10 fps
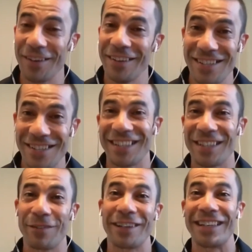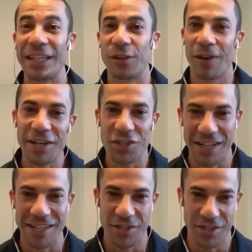significantly greater
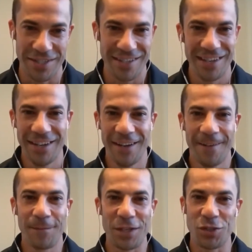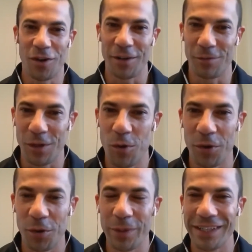challenges than trying to
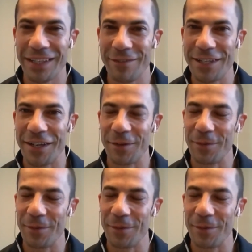record a weekly video.